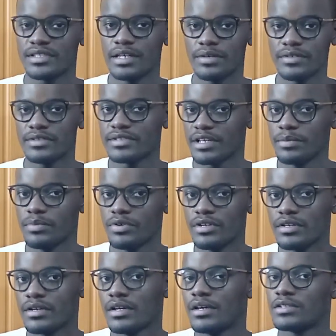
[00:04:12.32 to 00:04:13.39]
downhill
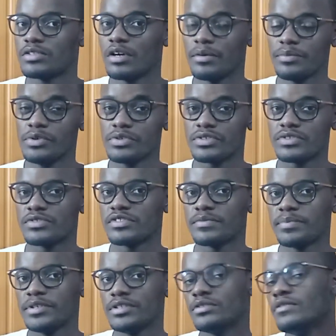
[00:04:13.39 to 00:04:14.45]
skateboarder, so I'm used to
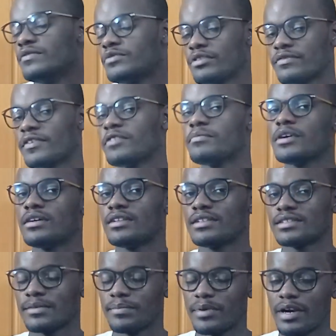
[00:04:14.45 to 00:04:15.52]
speeds of 25 miles
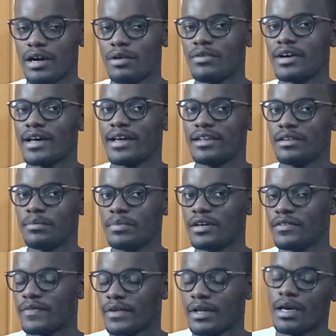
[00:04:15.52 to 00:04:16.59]
per hour and
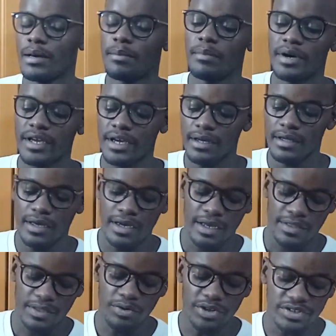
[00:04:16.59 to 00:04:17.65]
above. But yeah,
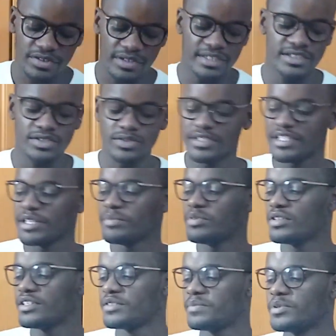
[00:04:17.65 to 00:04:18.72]
the reason it's so stable
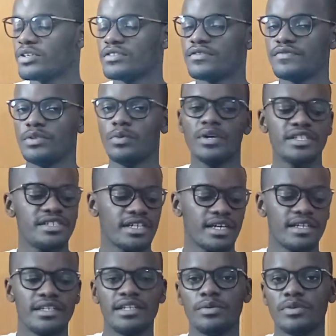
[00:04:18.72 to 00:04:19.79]
is because of the wedging
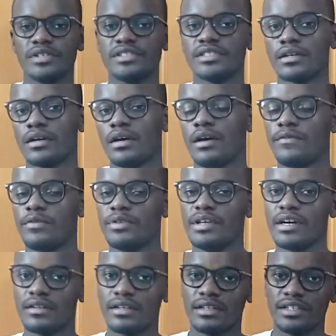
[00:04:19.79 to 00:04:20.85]
and de-wedging. For the
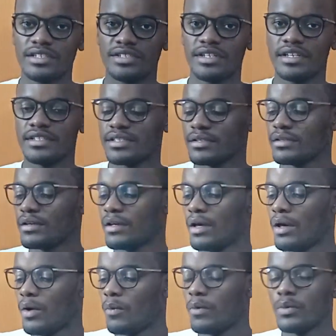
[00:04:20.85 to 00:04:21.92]
uninitiated,
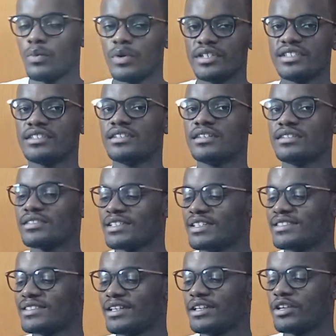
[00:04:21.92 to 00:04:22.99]
what wedging does
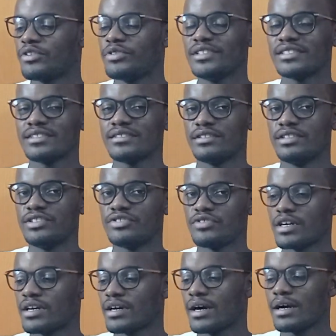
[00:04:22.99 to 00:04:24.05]
is it increases the
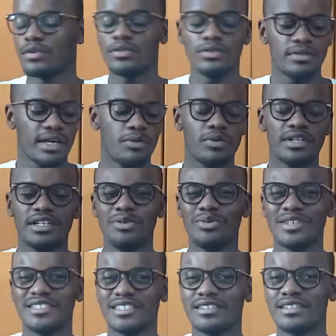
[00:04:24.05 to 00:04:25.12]
truck angle and what
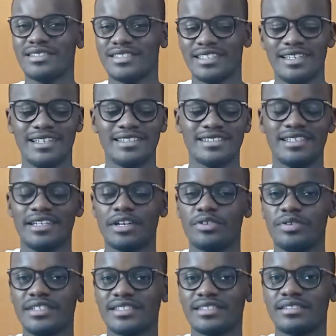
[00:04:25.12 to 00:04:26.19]
dewedging does it is
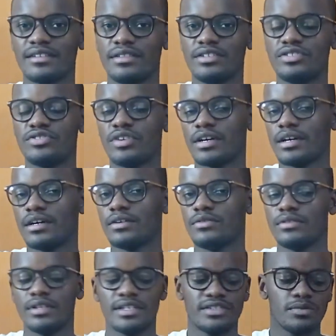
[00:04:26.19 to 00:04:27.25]
decreases the truck
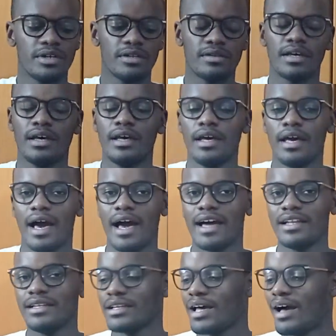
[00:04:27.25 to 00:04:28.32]
angle as well.
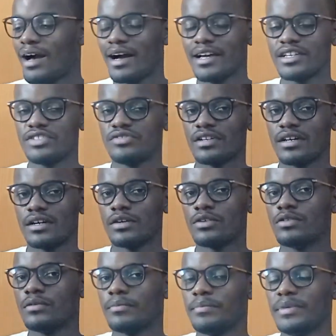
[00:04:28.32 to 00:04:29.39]
And a higher truck
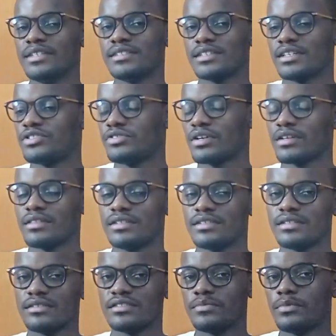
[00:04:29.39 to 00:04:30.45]
angle means a truck that
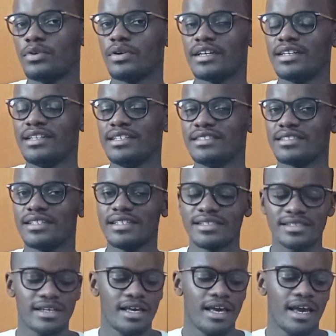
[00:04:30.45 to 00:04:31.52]
turns more and leans
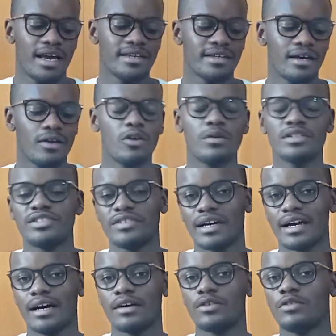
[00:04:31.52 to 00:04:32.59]
less and a lower
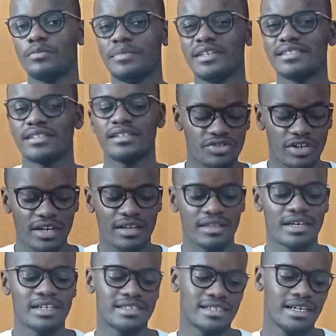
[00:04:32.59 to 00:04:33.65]
truck angle means a truck
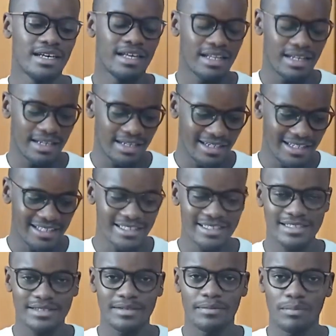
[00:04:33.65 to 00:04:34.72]
that
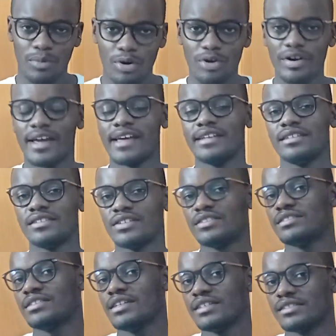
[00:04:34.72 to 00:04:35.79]
leans more and
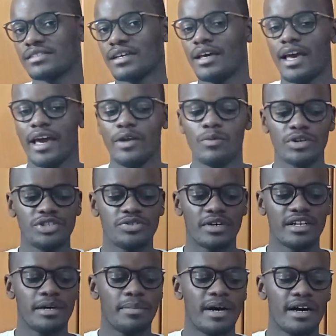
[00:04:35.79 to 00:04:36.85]
turns less. And what you
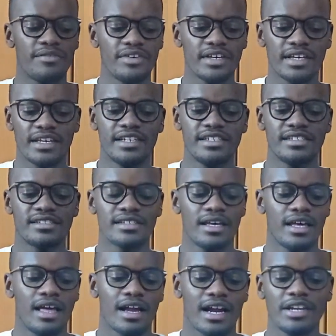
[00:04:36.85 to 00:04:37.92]
end up having is
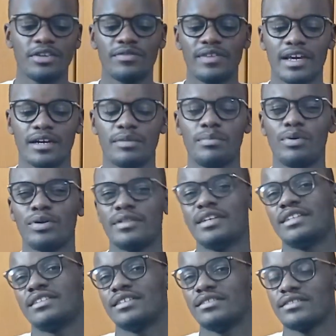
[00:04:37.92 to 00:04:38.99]
kind of like a board
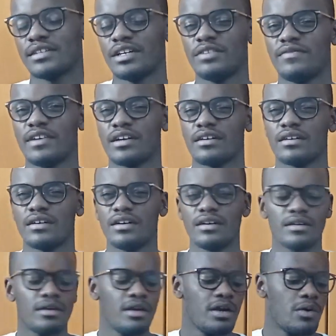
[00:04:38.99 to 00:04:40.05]
that turns kind of like a
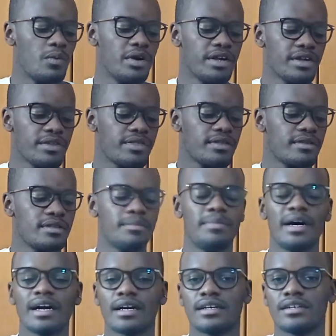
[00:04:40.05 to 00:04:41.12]
car with the
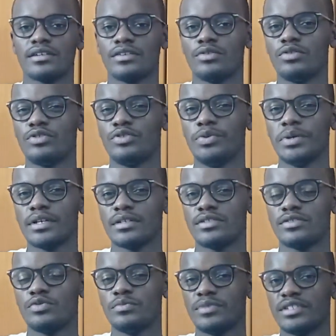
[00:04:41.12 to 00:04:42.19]
back not doing
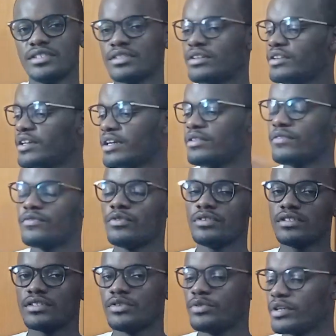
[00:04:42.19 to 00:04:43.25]
too much turning and the
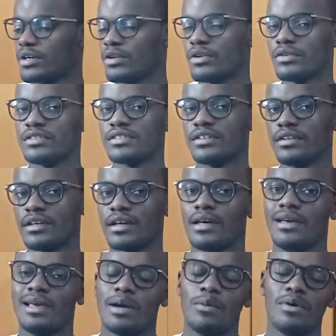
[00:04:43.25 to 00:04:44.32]
front doing a lot of turning
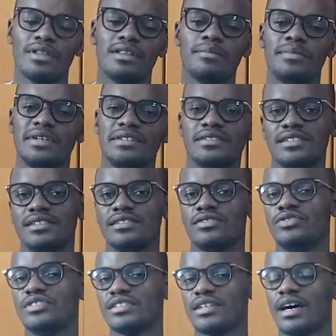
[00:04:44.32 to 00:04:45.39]
and what that means is you
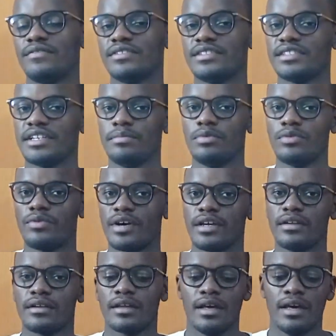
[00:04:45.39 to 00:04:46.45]
just have a stable ride